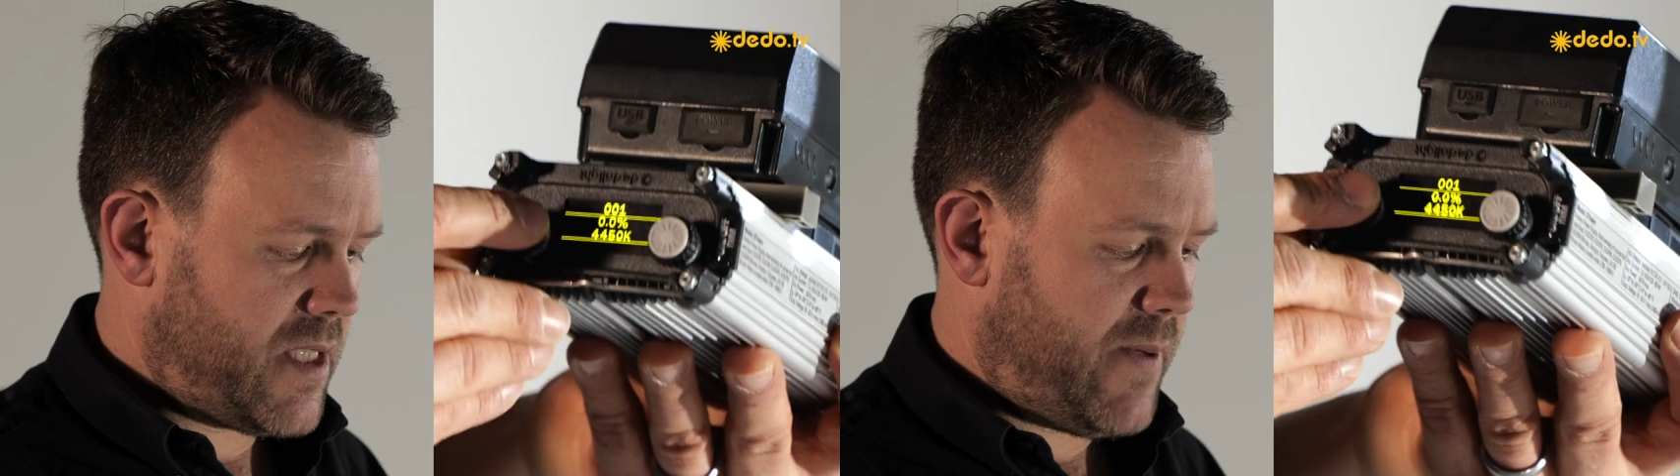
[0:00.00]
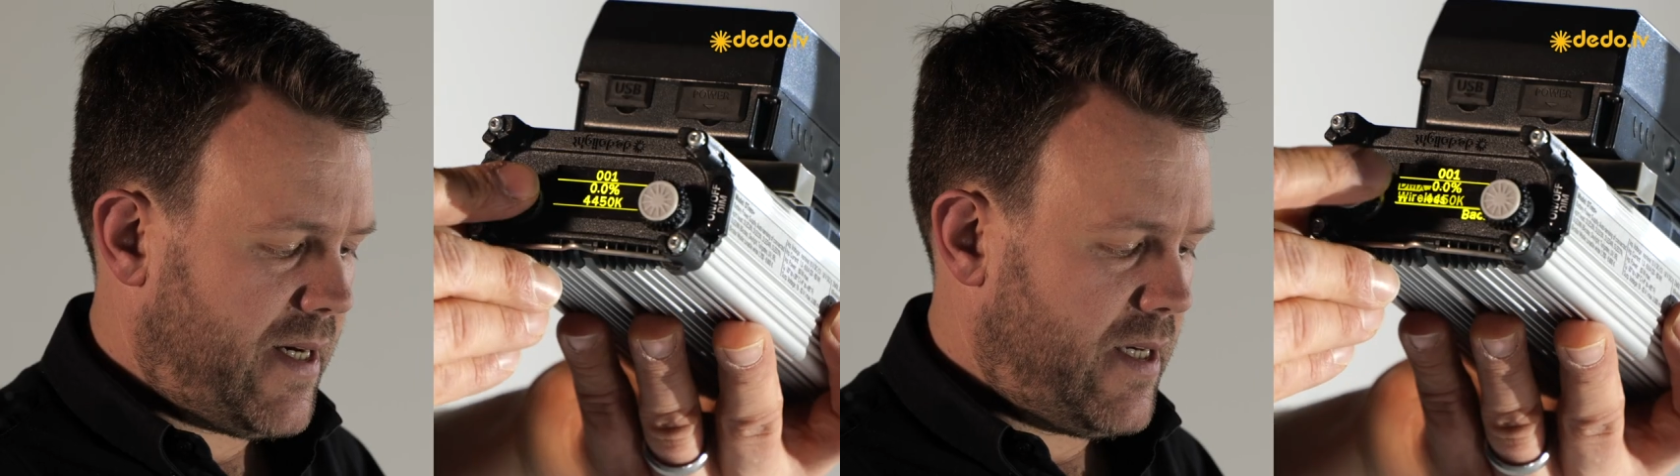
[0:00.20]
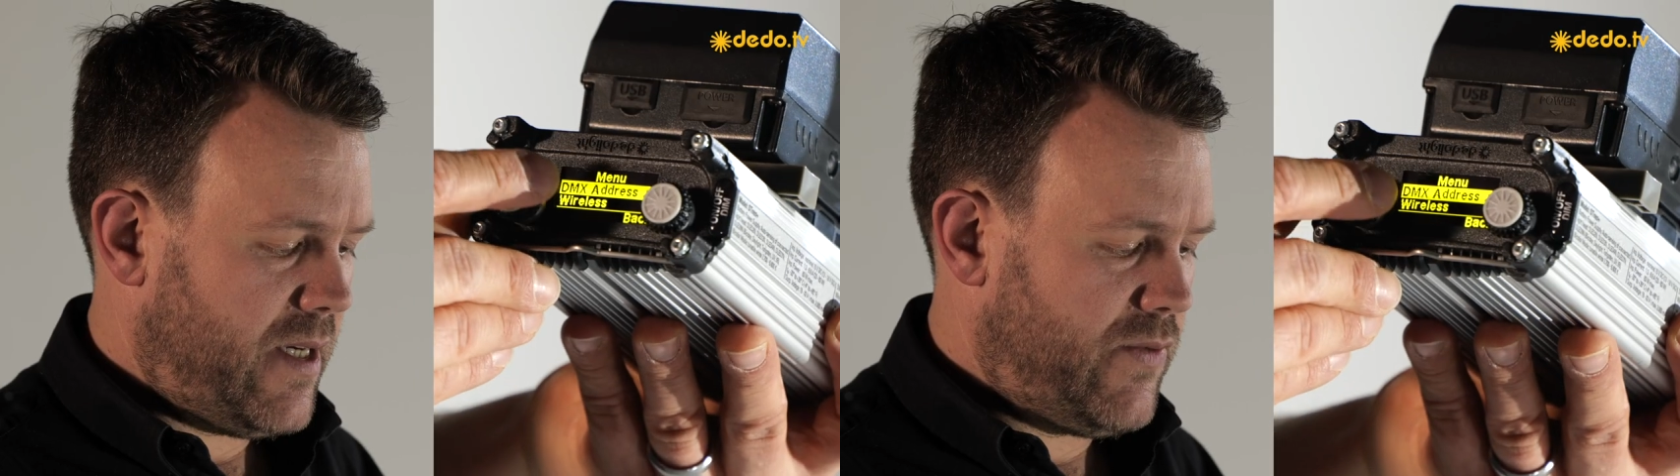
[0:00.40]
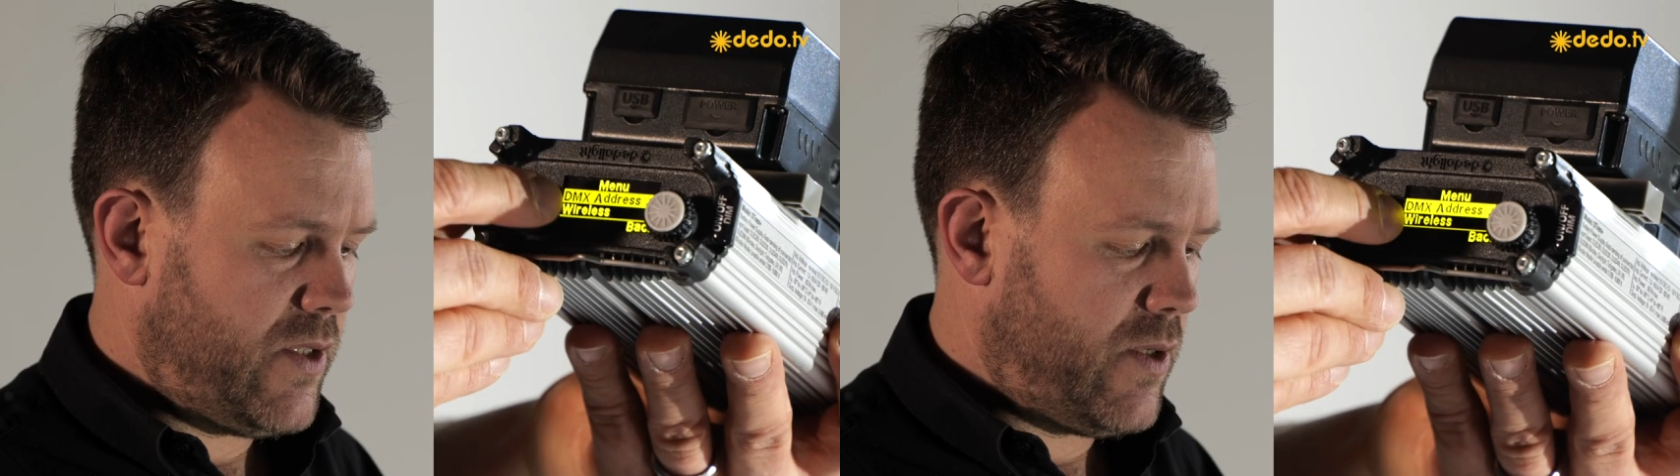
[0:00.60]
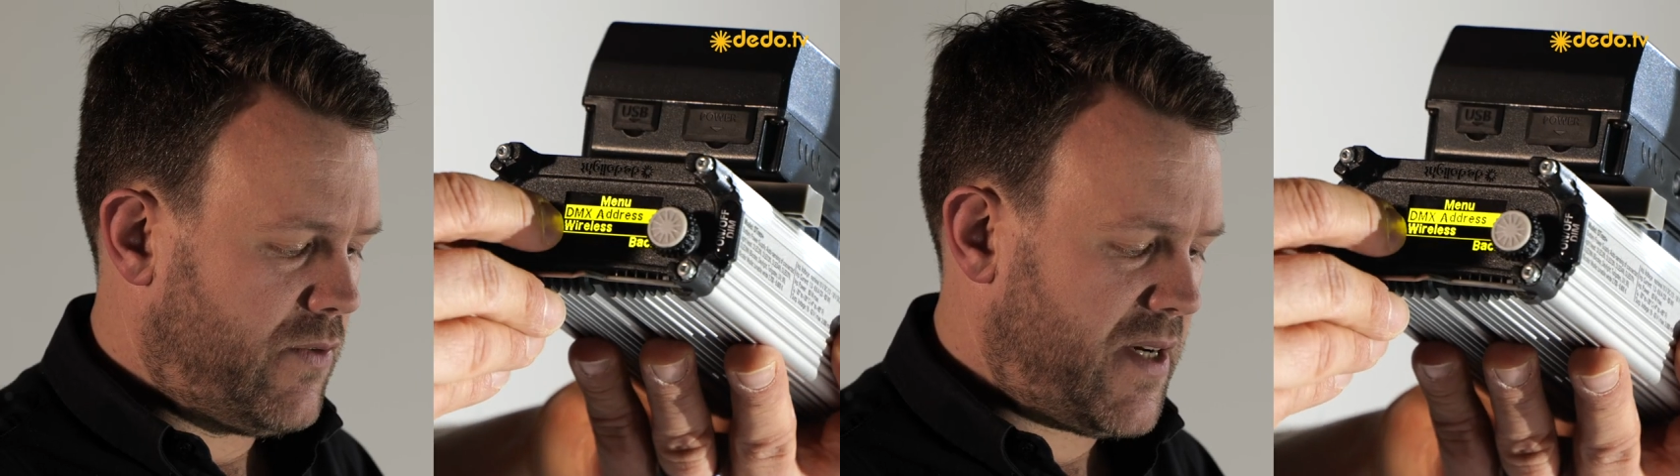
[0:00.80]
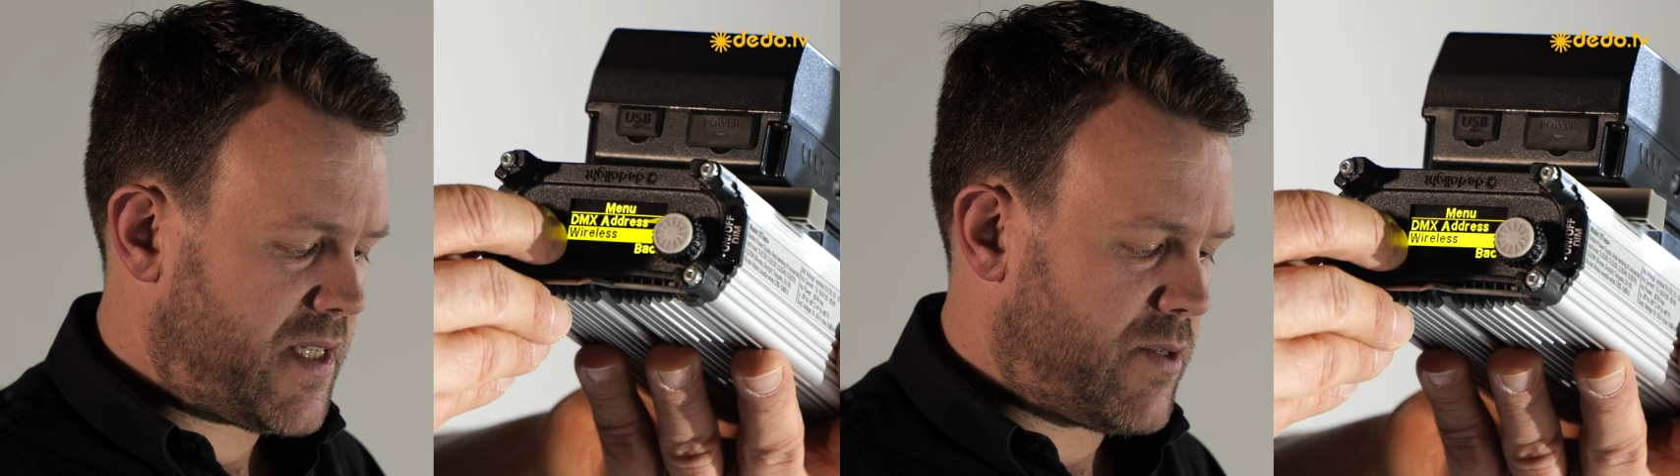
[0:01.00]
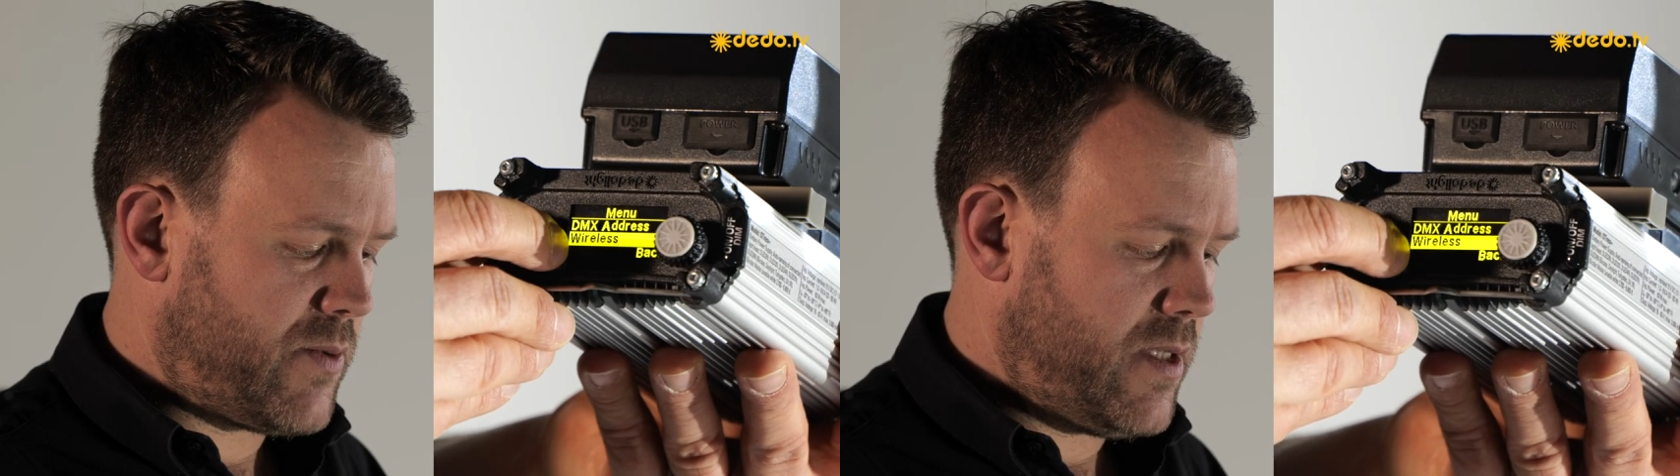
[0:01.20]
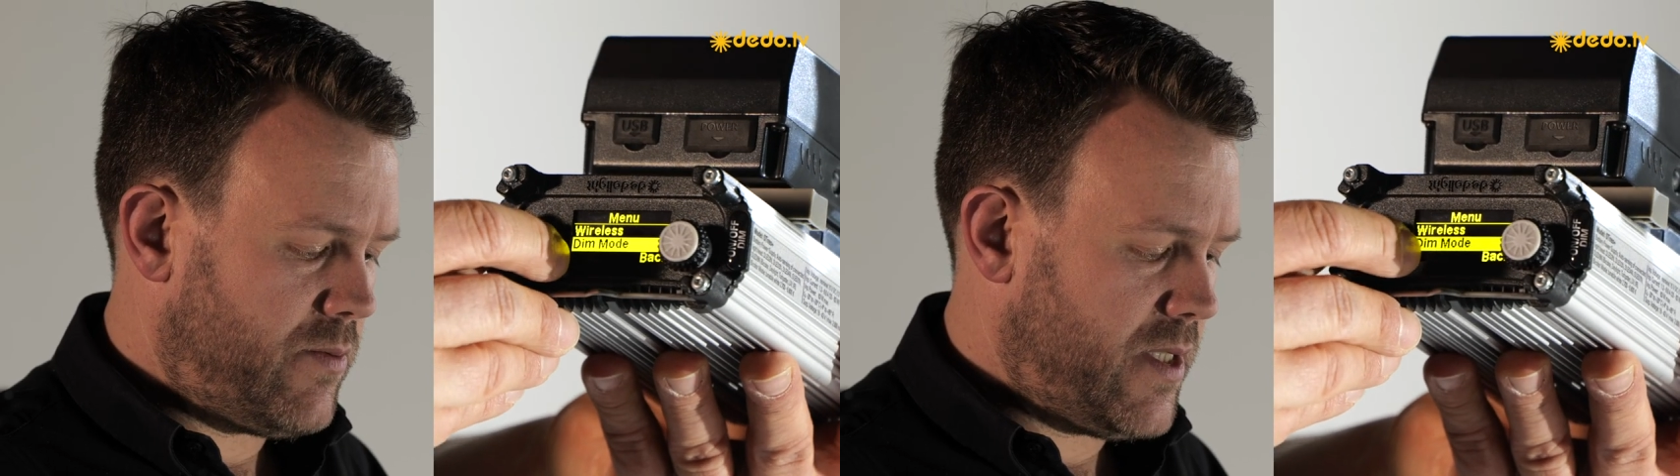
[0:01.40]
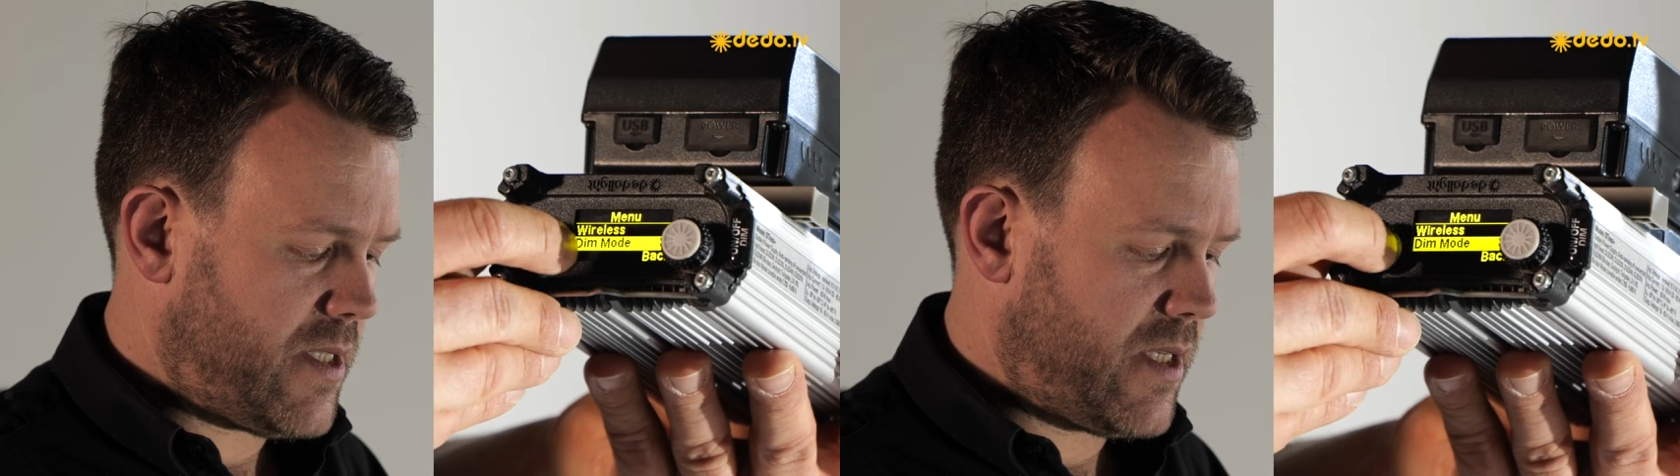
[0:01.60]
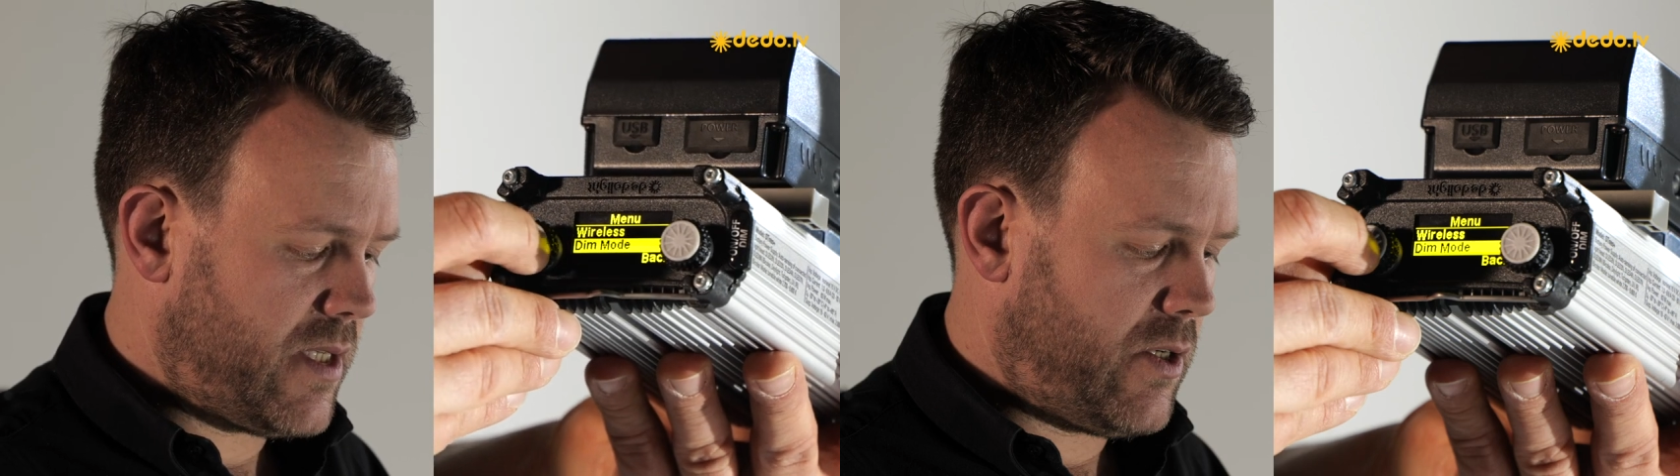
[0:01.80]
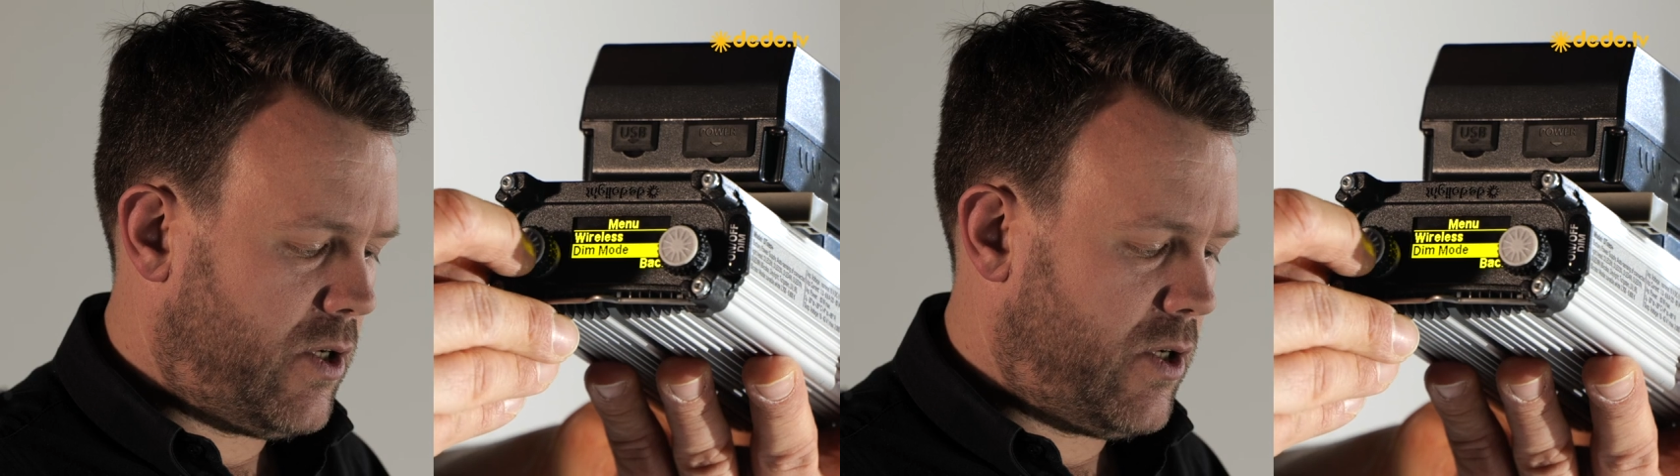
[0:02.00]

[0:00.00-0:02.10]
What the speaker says: that's why if you do a factory reset, it